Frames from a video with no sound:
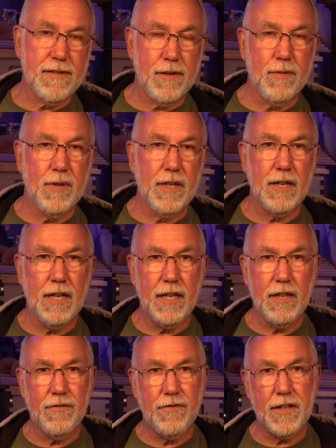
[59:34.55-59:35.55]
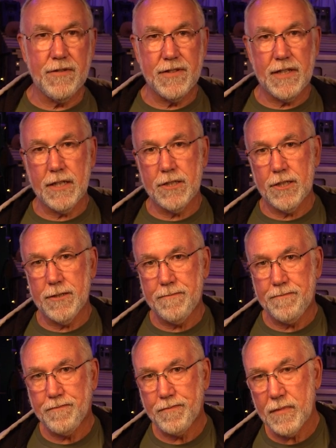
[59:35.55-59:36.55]
So we're in the fluff
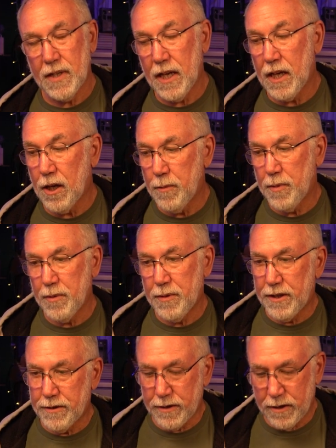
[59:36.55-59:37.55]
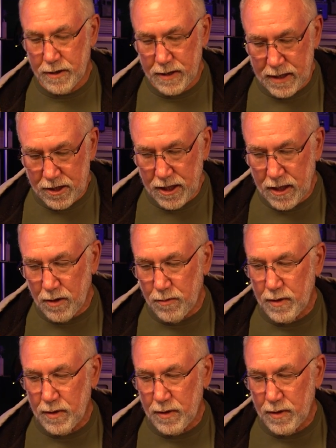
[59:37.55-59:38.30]
section, and I hope you will go to that channel.